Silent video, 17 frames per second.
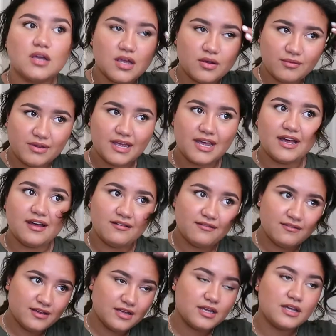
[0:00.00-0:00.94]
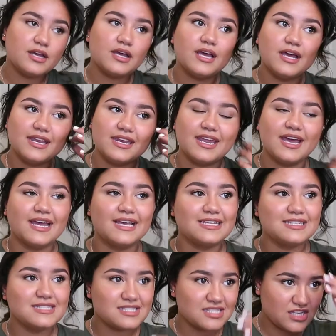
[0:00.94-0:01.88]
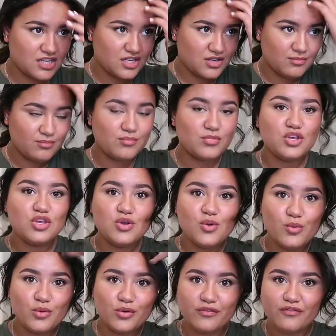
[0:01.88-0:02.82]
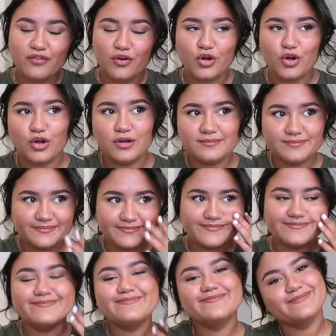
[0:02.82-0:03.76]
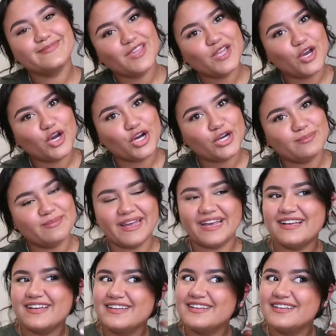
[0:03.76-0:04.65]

And we have a nice, beautiful curtain bang.